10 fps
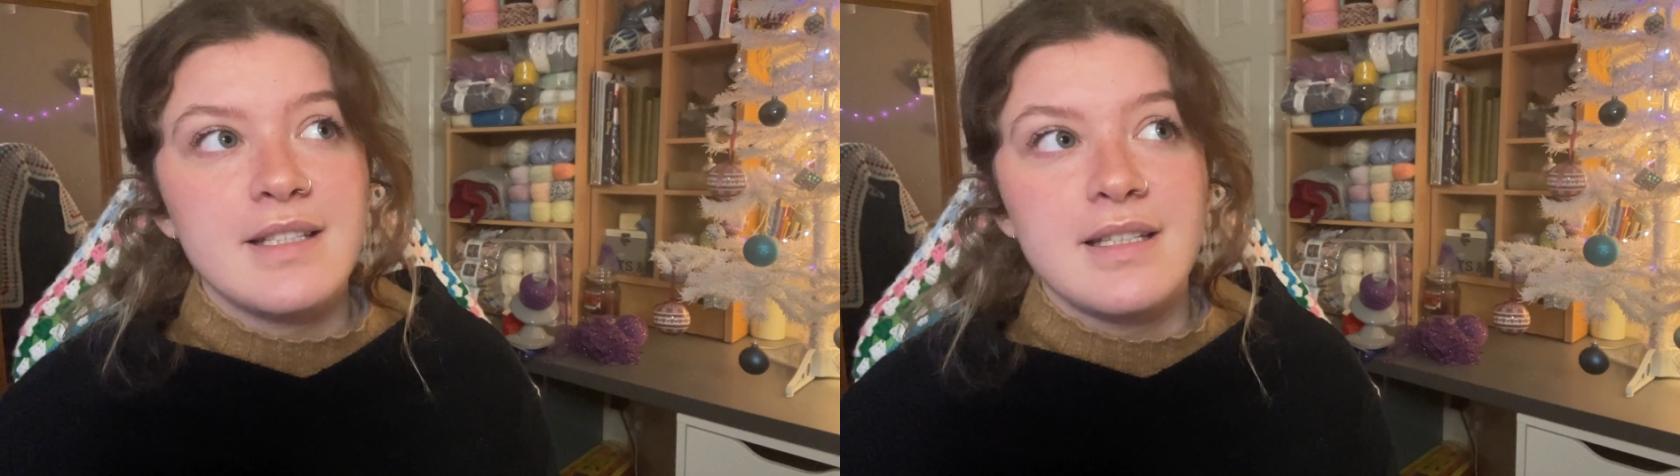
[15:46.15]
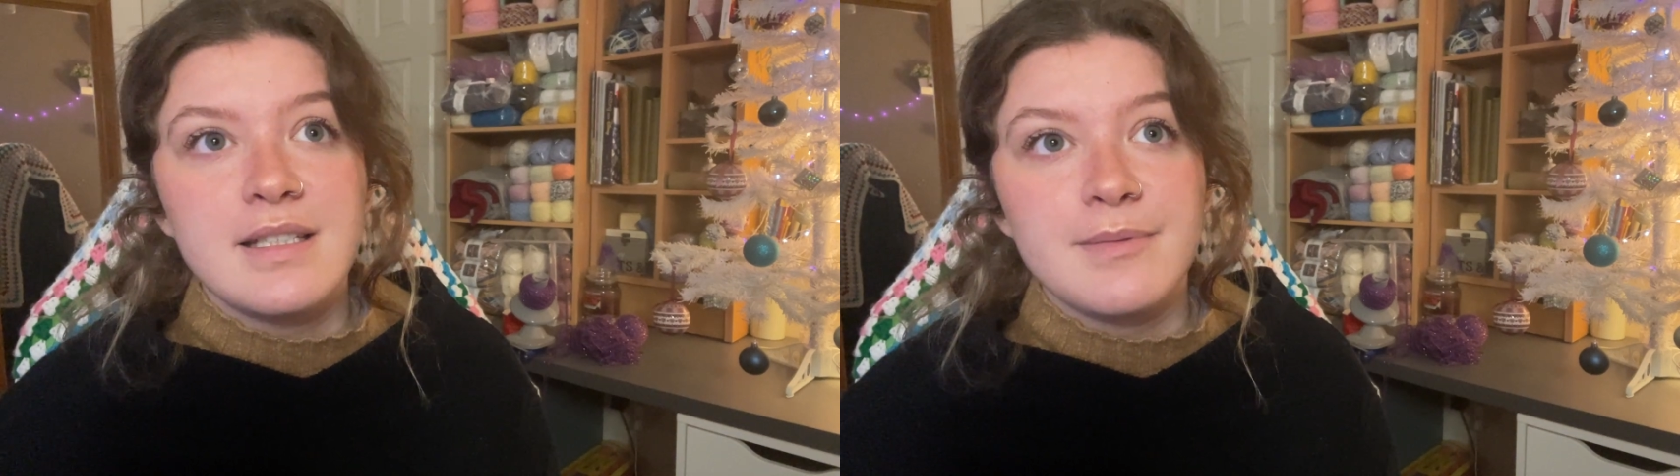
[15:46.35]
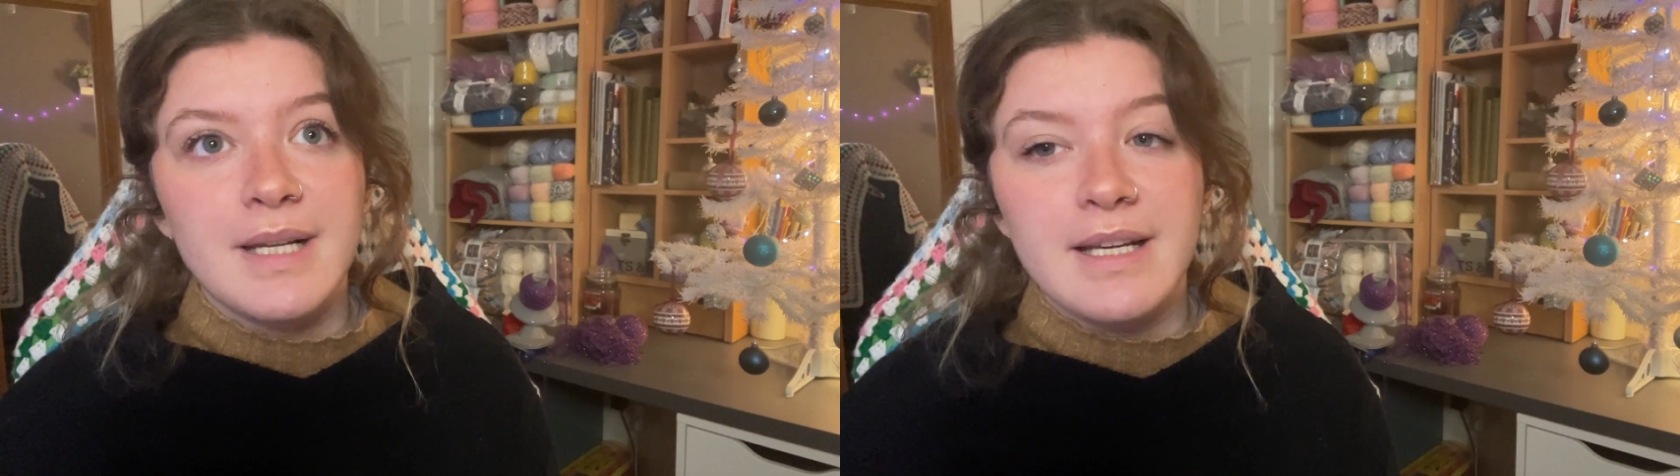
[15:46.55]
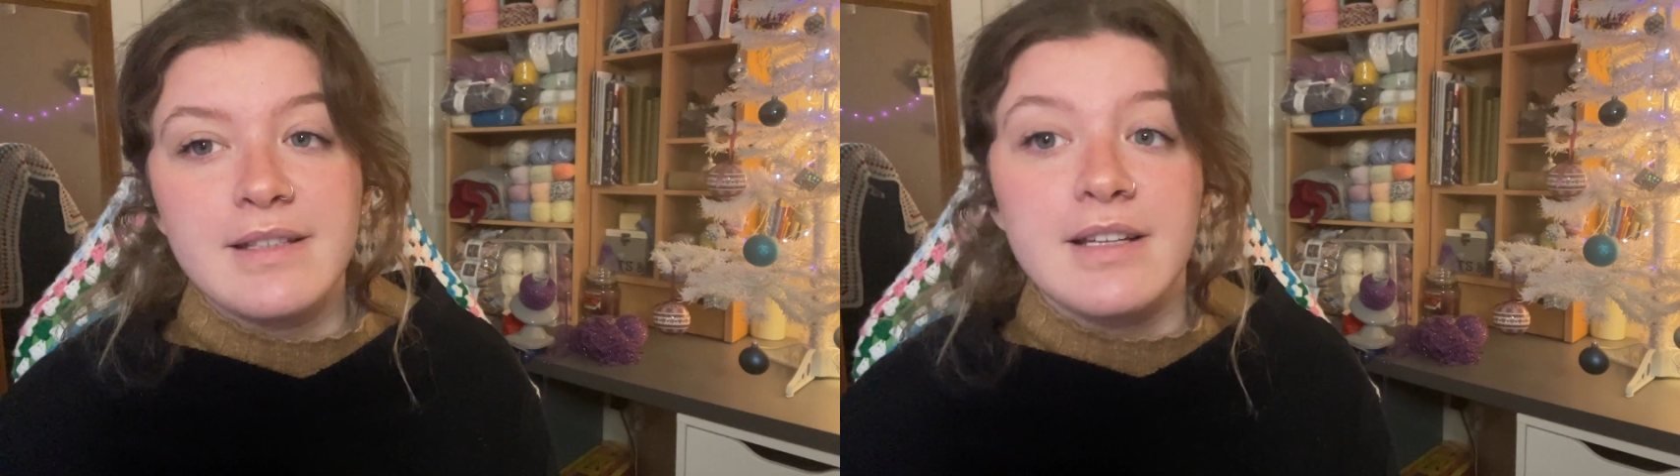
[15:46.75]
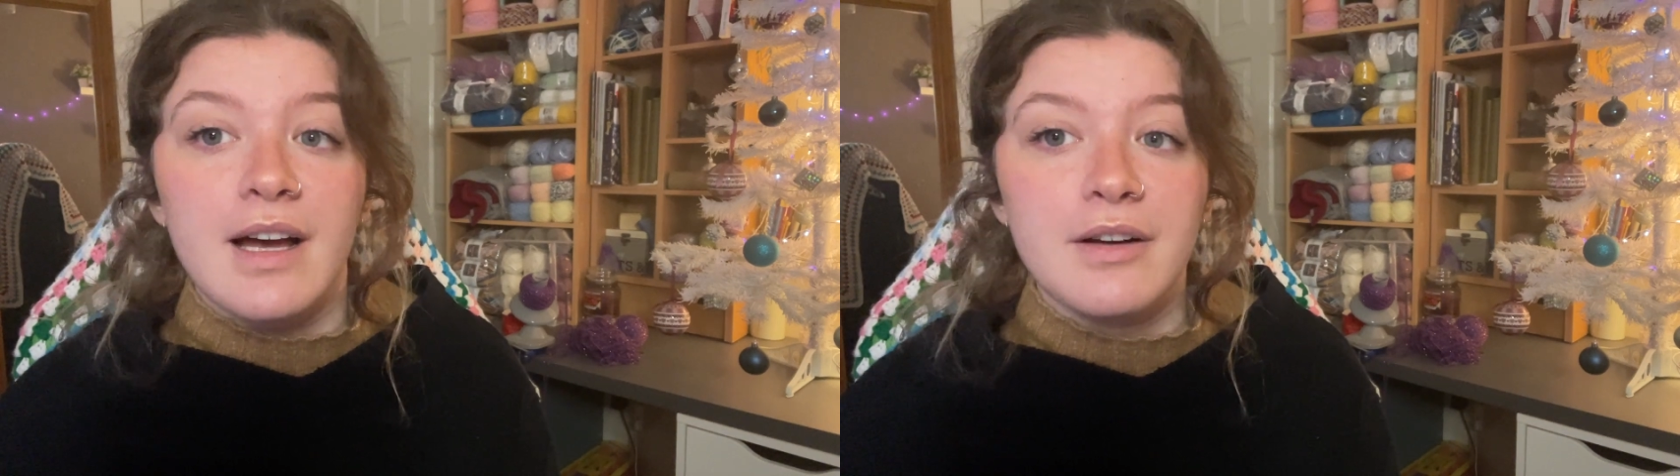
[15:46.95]
their display
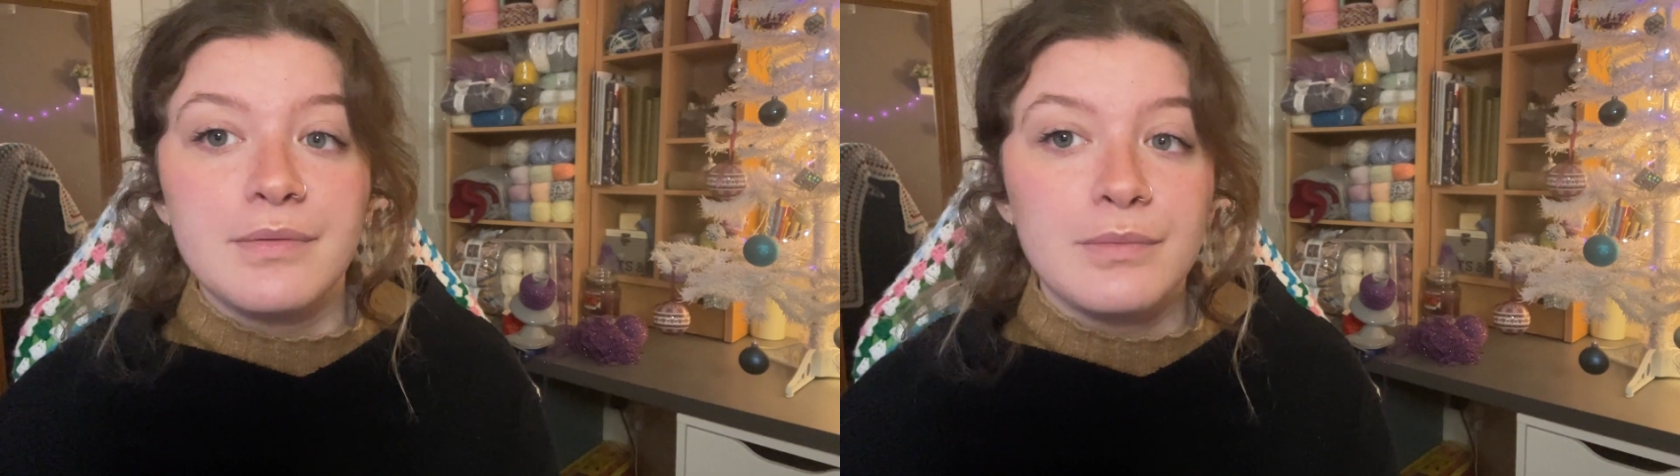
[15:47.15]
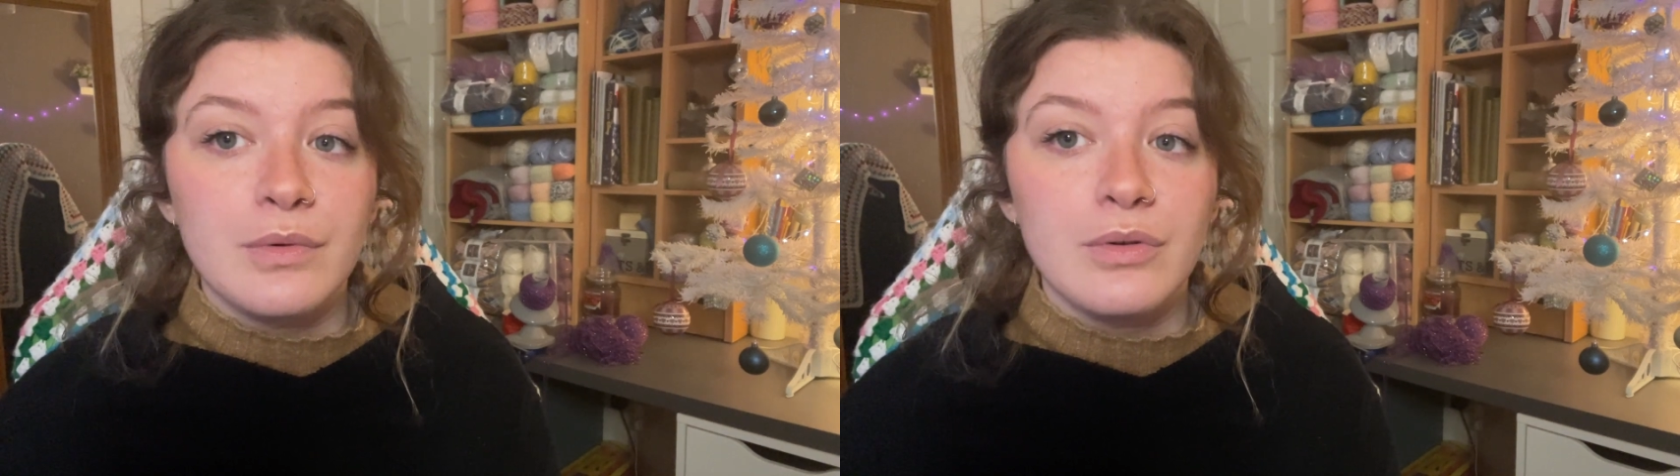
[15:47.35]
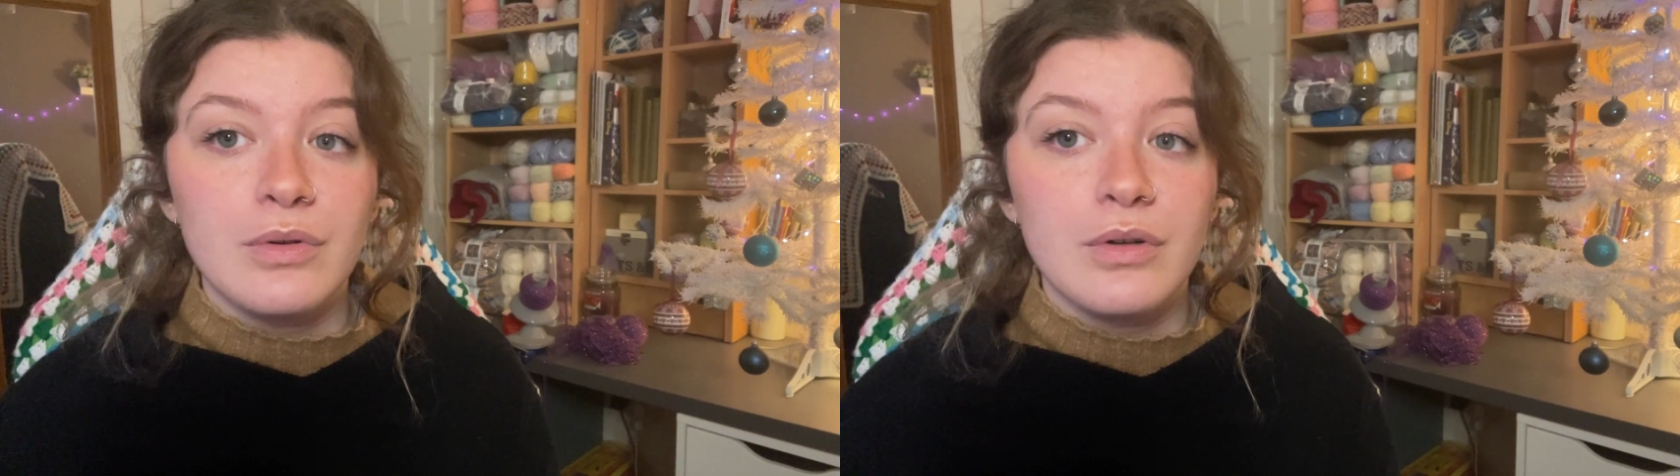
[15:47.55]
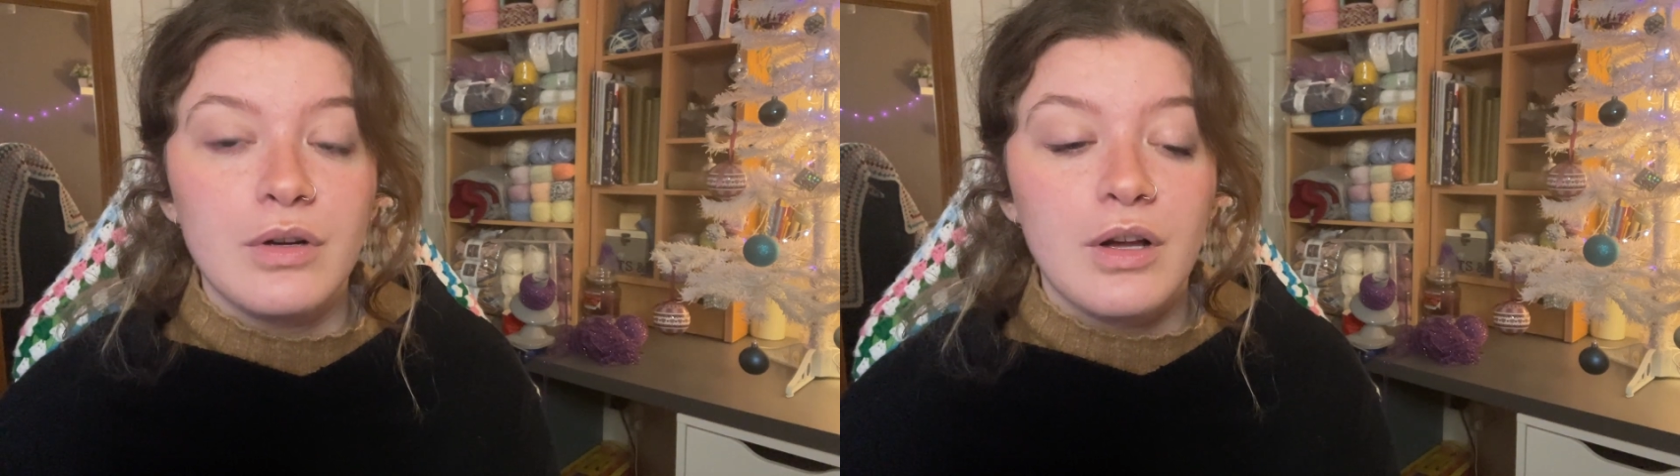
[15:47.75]
to have more